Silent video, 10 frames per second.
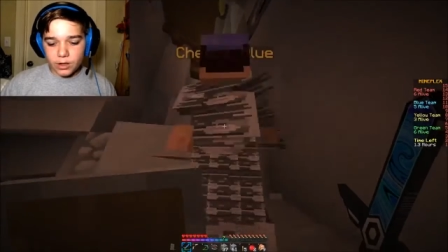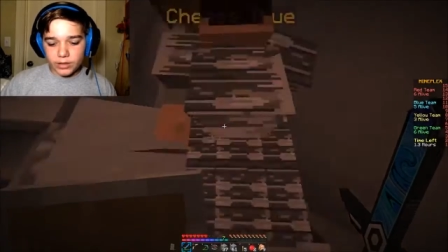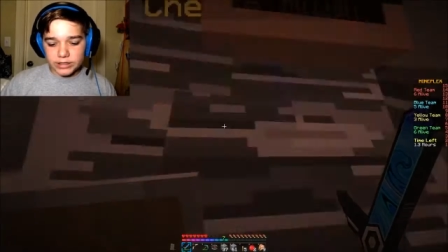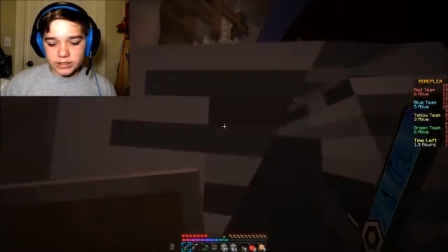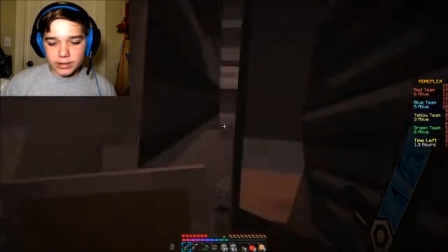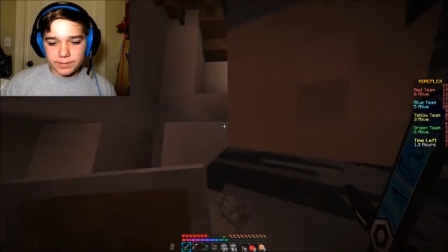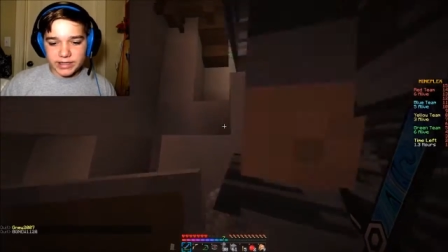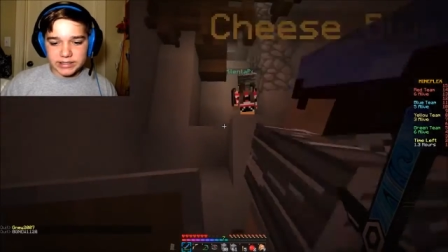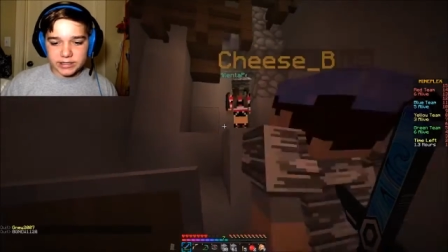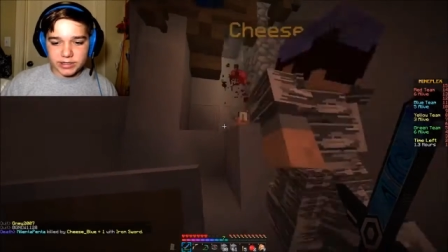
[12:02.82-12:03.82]
Oh, that's her
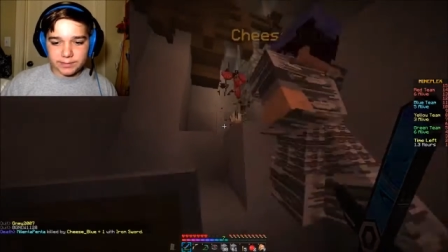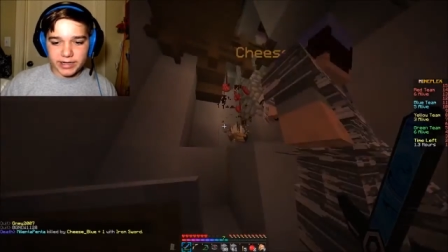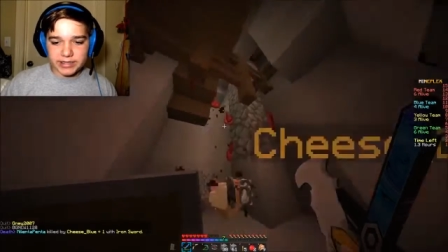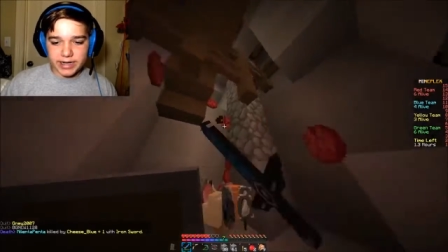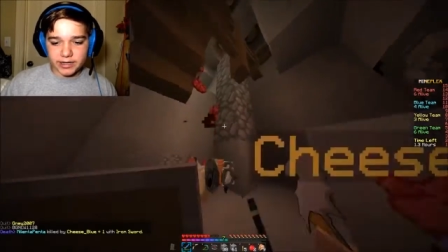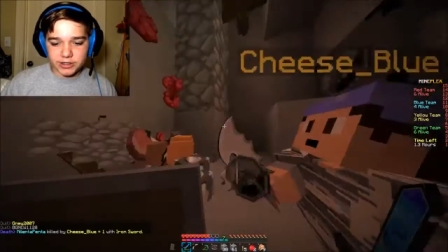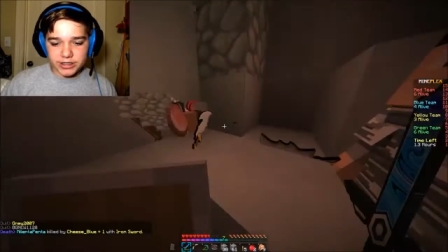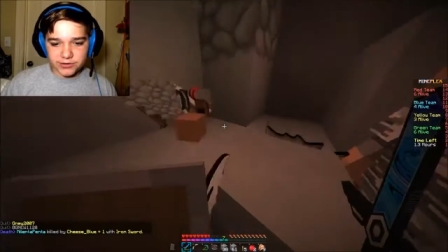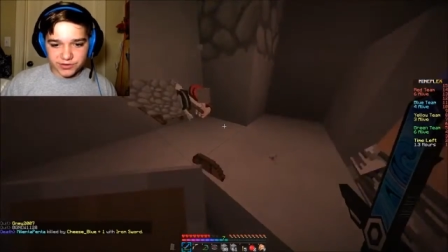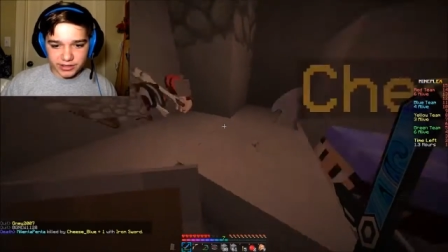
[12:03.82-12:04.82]
teammate. That's her teammate. Dang,
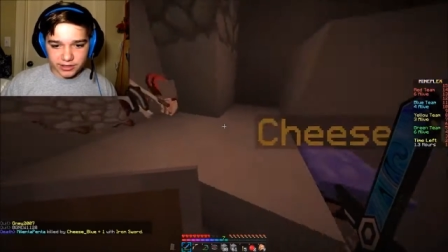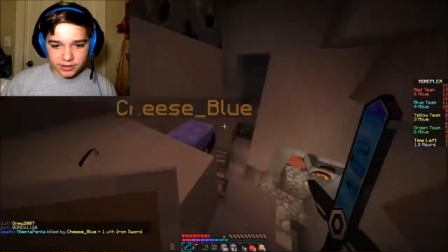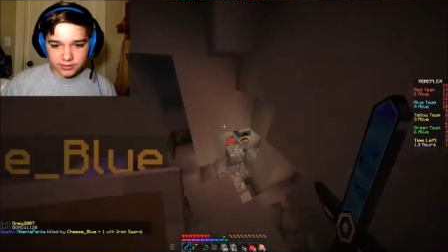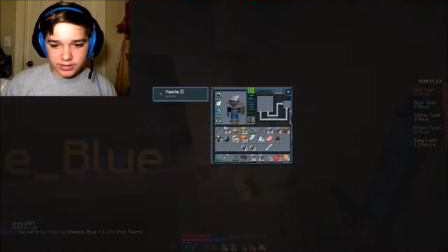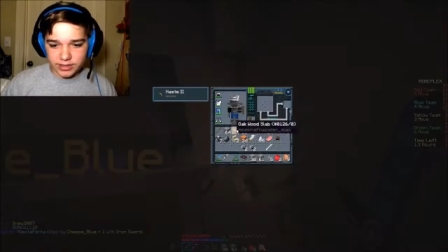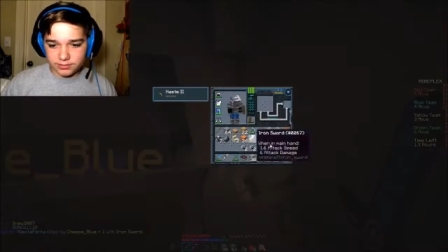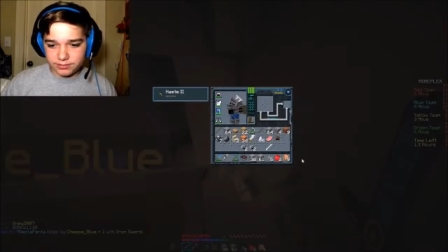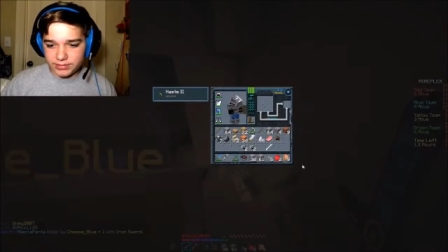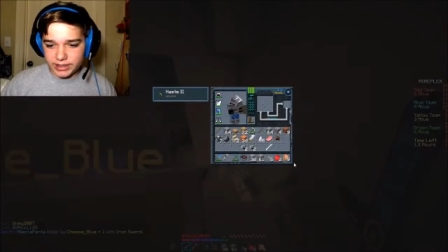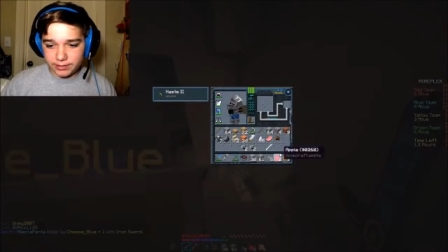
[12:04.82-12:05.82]
she's really good at
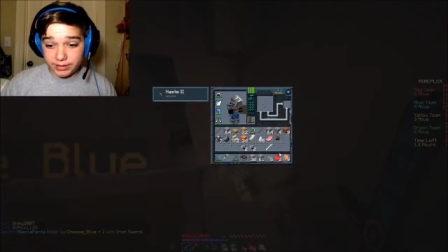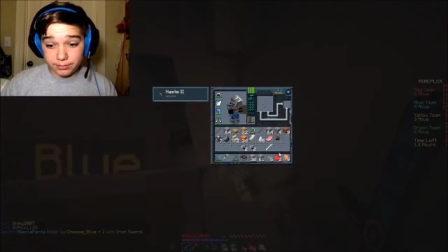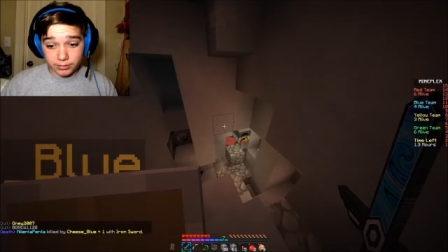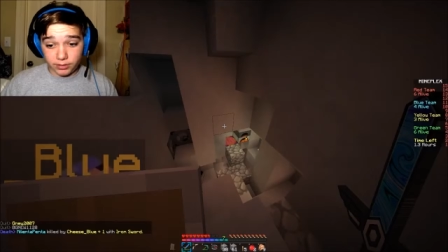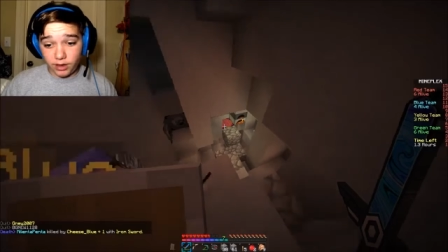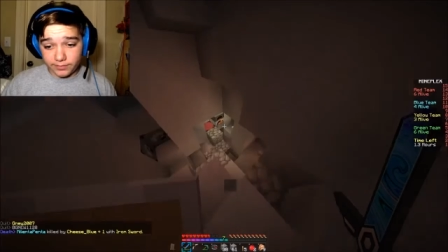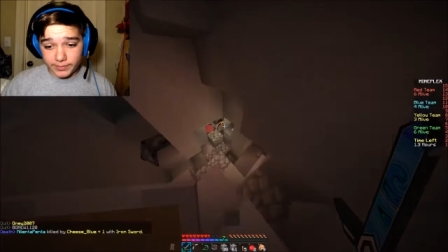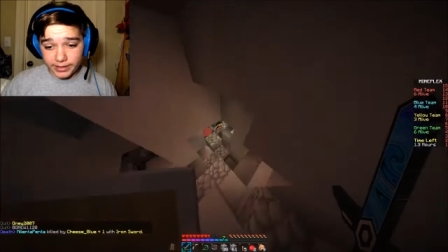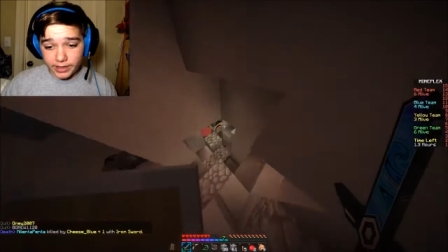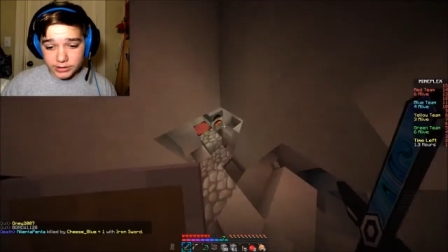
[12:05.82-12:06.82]
hitting people off.
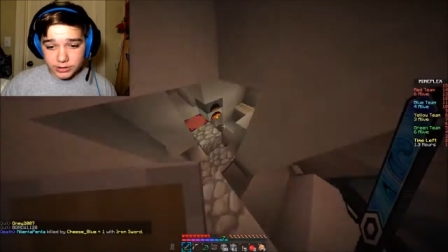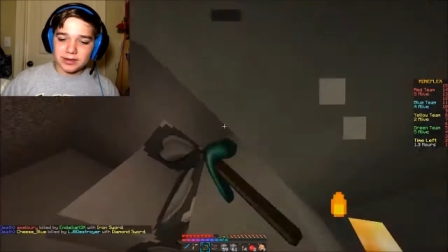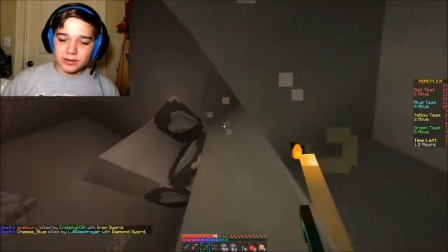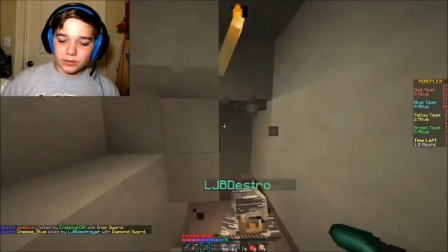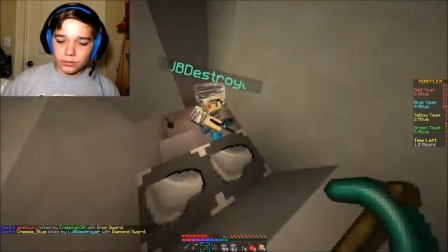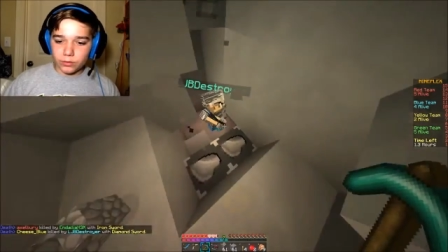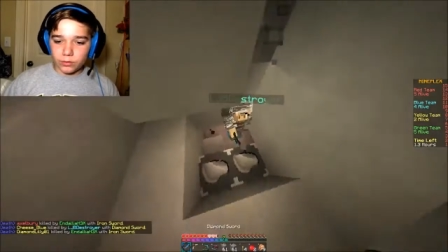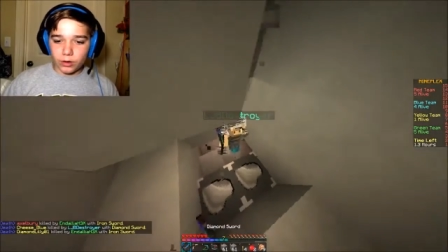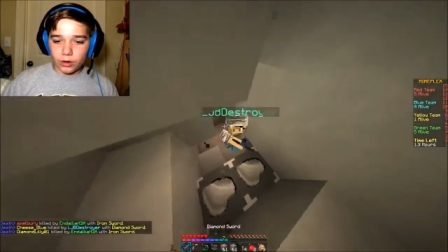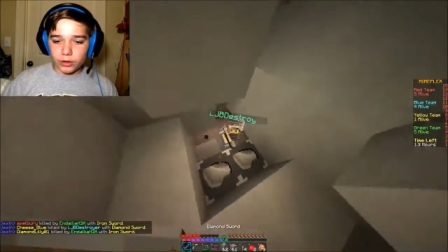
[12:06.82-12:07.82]
My gosh. Okay.
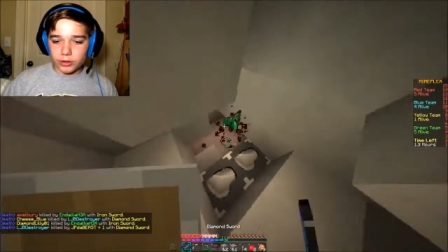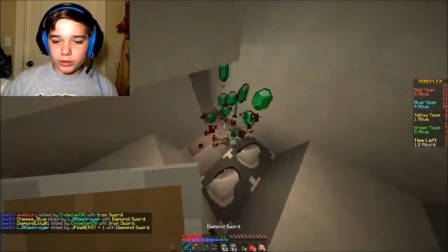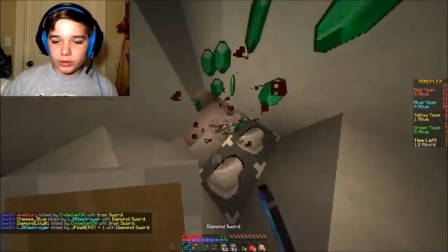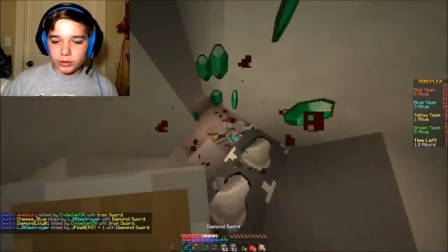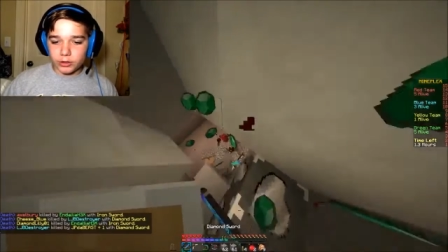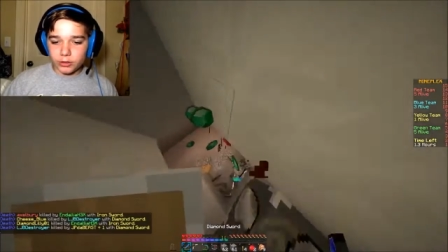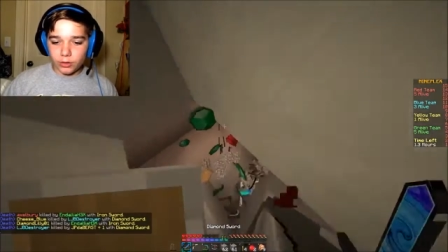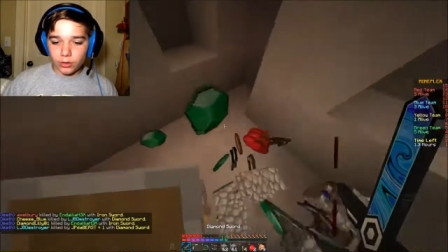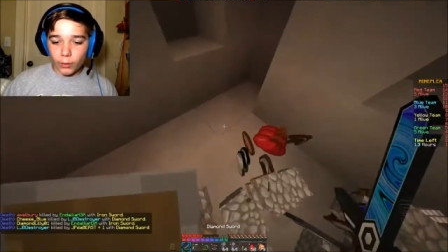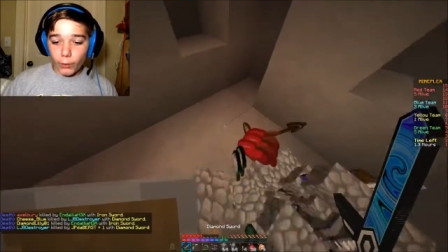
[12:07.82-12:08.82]
Oh, no, no, no, no,
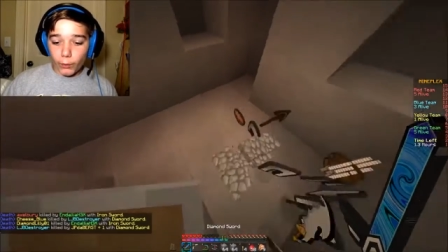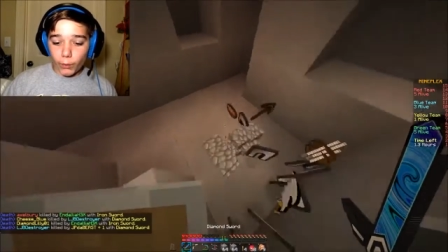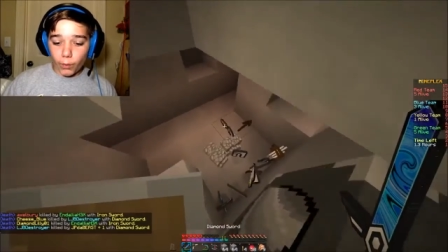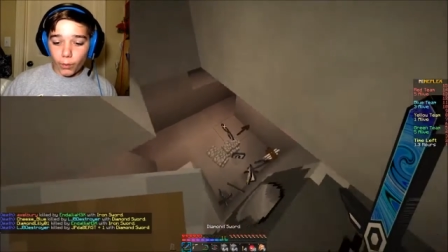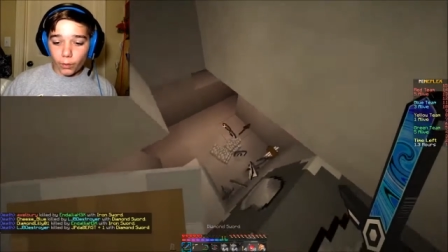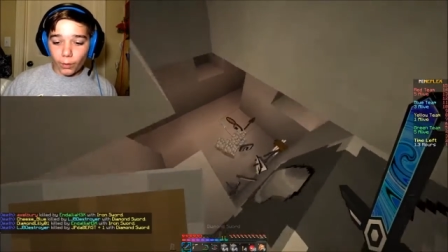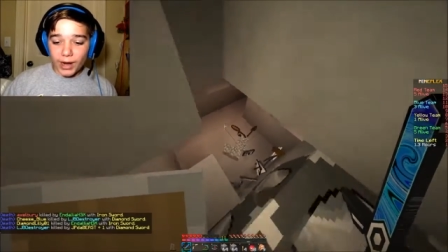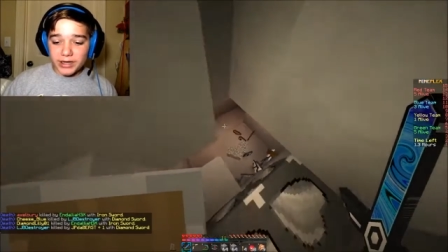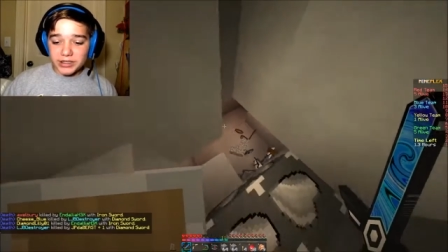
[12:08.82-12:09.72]
no. Why did